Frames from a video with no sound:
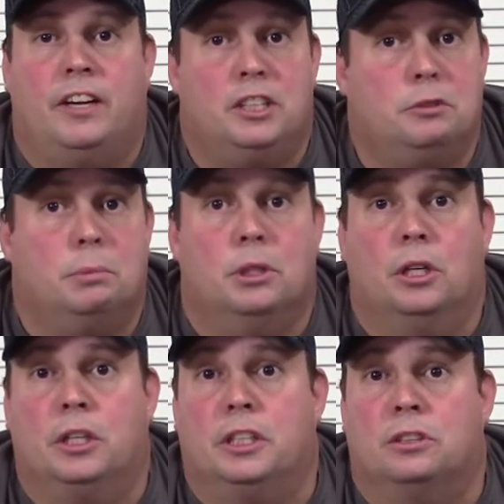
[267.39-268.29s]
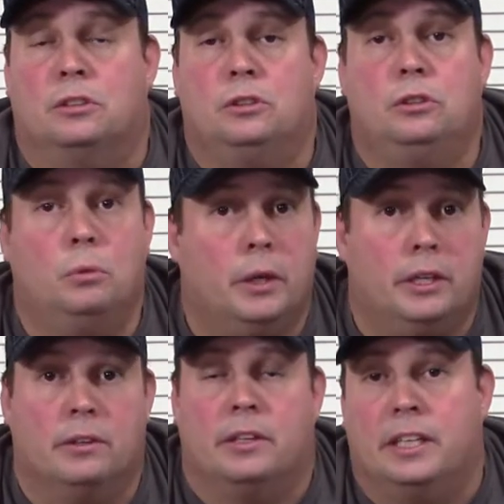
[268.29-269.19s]
Facebook and
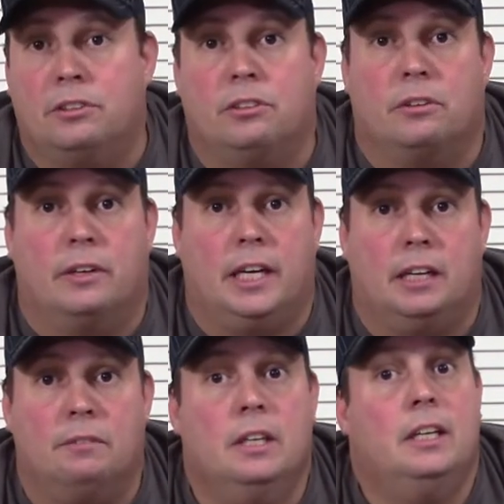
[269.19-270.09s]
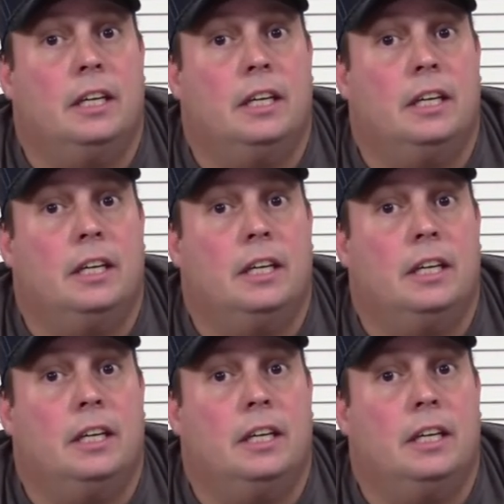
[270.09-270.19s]
Twitter and Instagram.